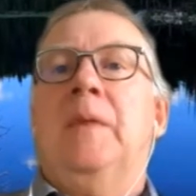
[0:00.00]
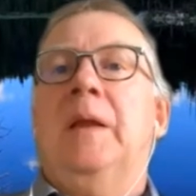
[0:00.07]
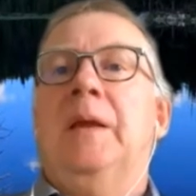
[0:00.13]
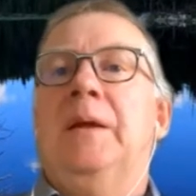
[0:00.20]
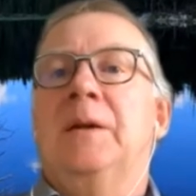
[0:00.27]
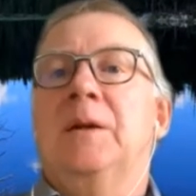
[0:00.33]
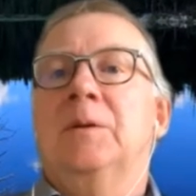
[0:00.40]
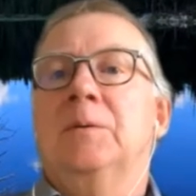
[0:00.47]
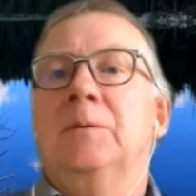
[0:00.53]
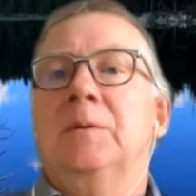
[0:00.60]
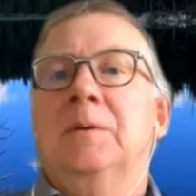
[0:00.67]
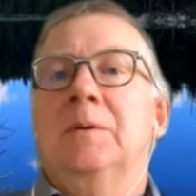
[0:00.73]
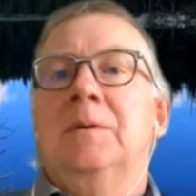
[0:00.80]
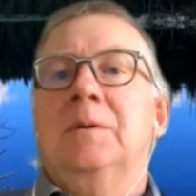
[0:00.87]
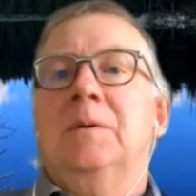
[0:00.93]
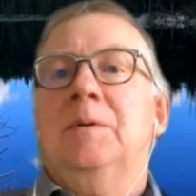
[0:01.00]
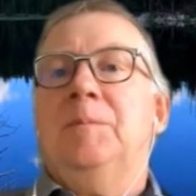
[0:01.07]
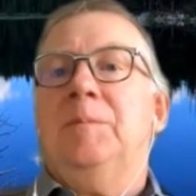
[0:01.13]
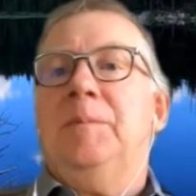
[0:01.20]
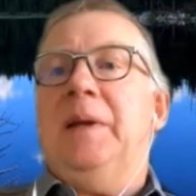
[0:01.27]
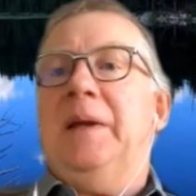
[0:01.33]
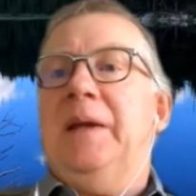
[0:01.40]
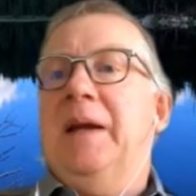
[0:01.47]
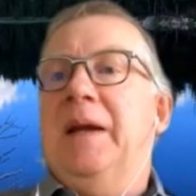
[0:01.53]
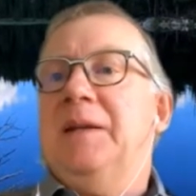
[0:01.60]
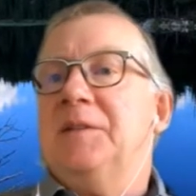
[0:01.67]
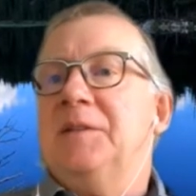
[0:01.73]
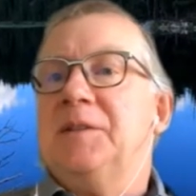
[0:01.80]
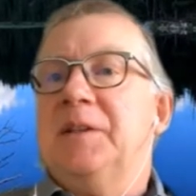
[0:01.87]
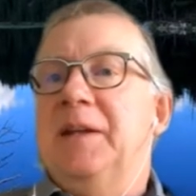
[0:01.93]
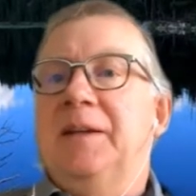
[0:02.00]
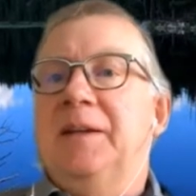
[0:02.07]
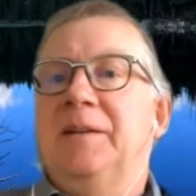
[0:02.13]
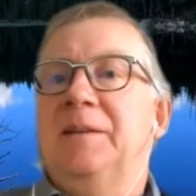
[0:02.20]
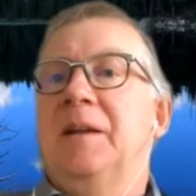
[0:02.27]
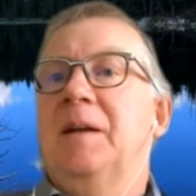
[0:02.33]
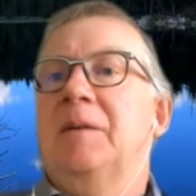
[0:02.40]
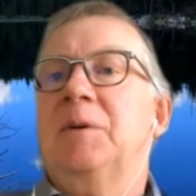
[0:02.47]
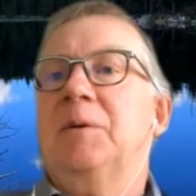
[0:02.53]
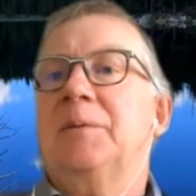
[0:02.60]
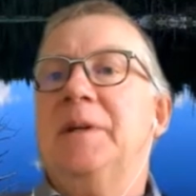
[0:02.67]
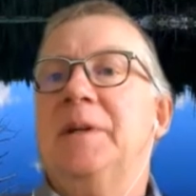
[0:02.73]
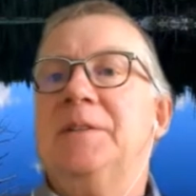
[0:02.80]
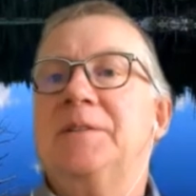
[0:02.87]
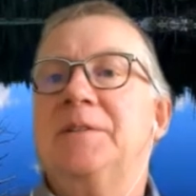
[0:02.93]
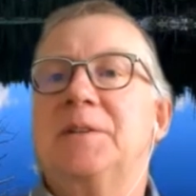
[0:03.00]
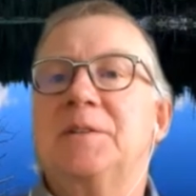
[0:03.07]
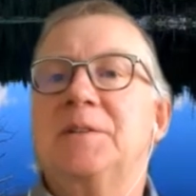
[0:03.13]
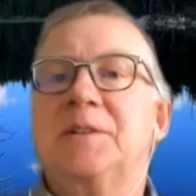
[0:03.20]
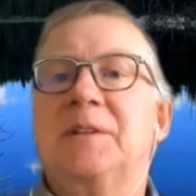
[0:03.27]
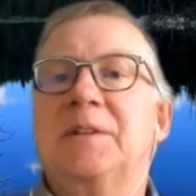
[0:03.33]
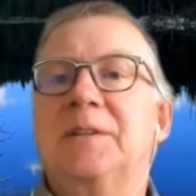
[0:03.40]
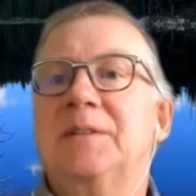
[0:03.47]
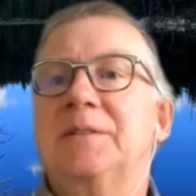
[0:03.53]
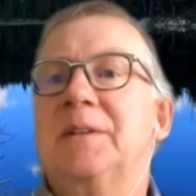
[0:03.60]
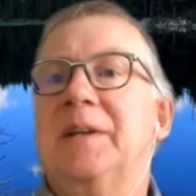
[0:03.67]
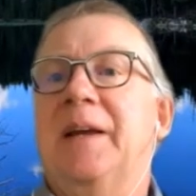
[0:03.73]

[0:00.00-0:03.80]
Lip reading: you know, PhD level researchers